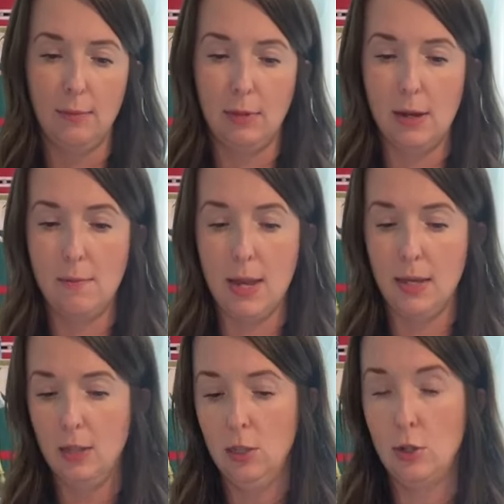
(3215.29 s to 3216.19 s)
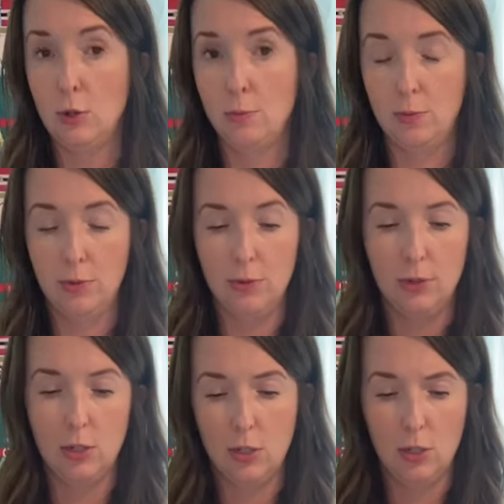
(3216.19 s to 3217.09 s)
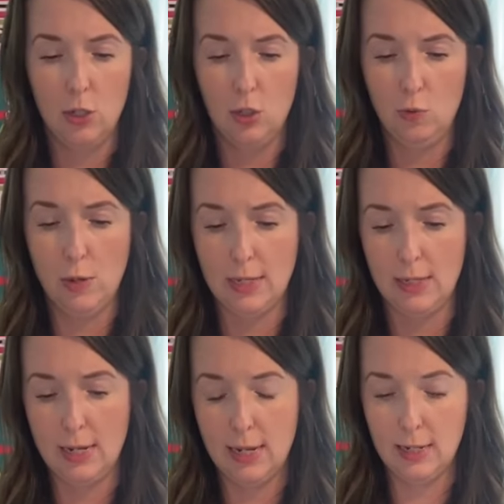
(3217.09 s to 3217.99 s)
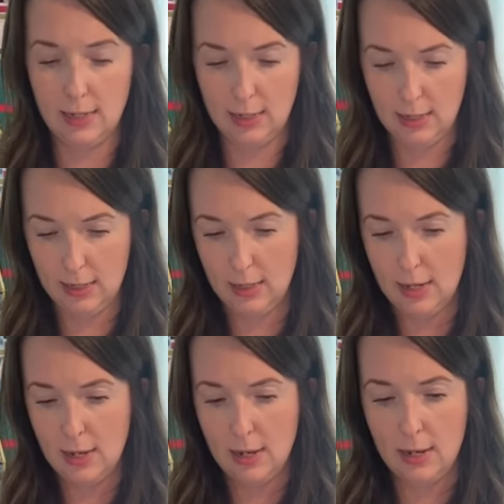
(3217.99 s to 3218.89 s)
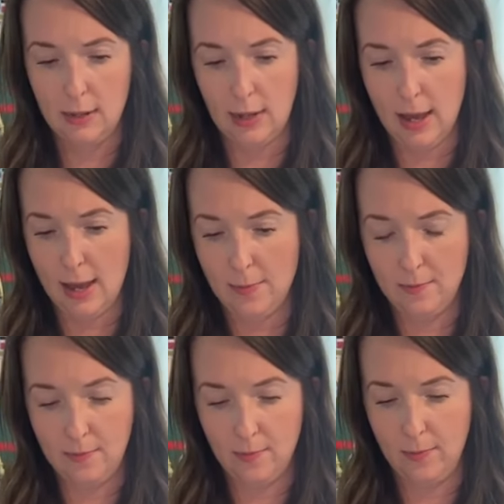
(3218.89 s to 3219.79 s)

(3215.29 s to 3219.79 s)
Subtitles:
I'm going to make a loop, twist it, okay,